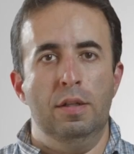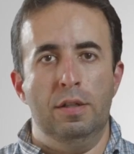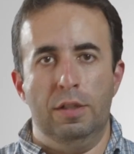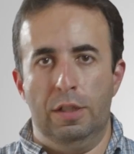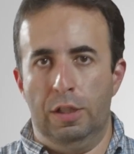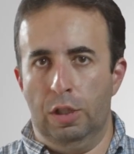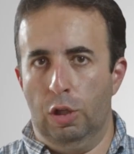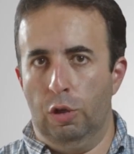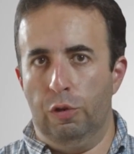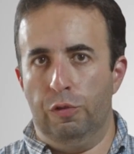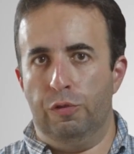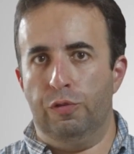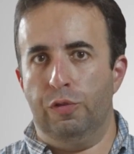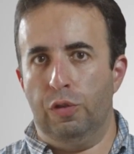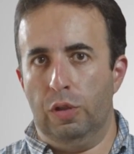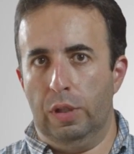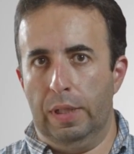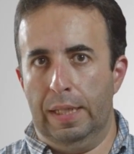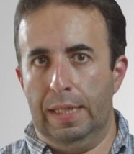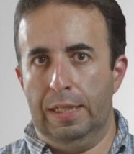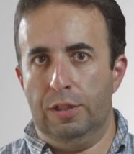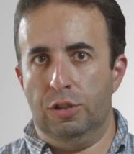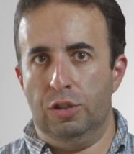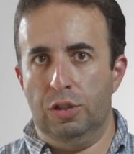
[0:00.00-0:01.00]
you know, full
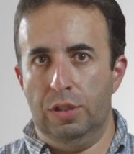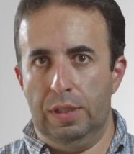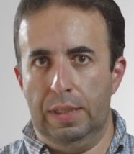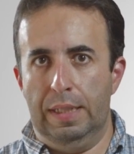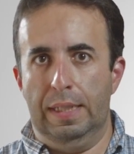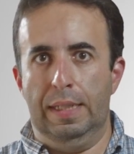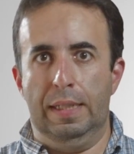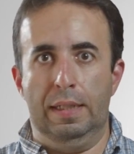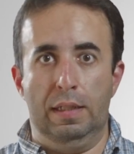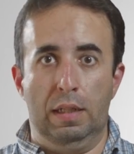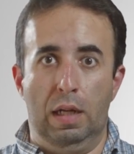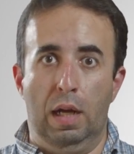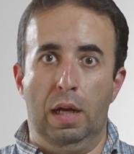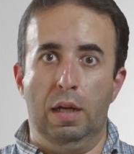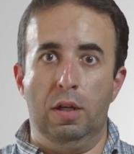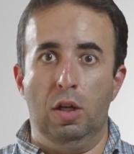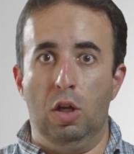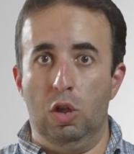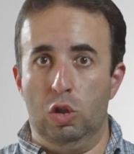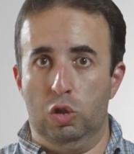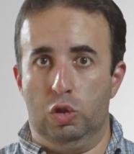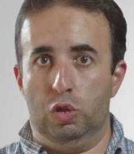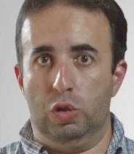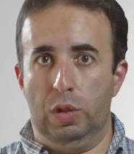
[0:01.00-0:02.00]
HD, not
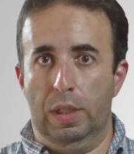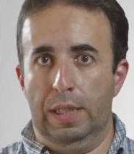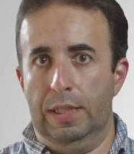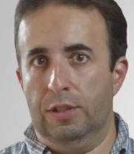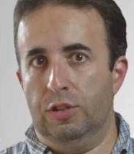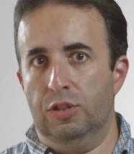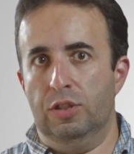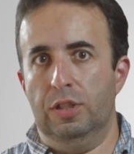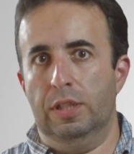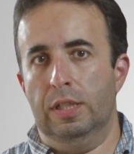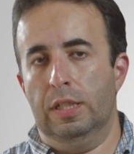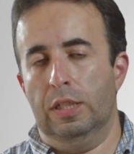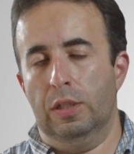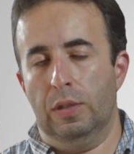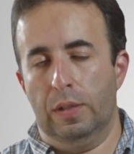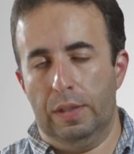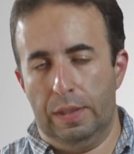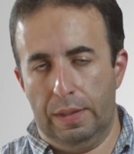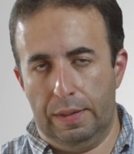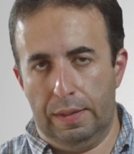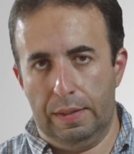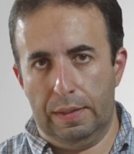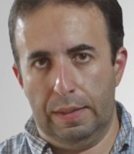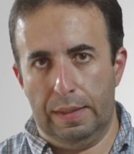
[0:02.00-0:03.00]
Ultra HD or
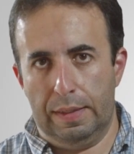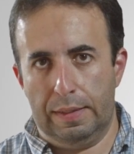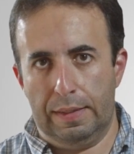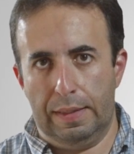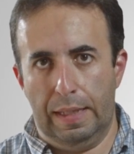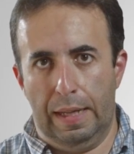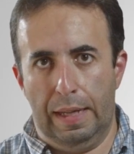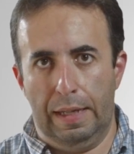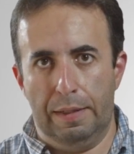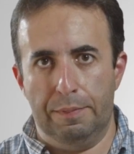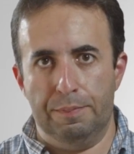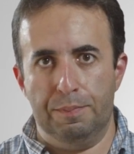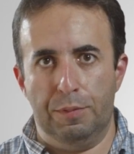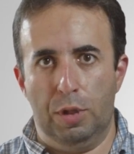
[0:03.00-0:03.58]
anything like that.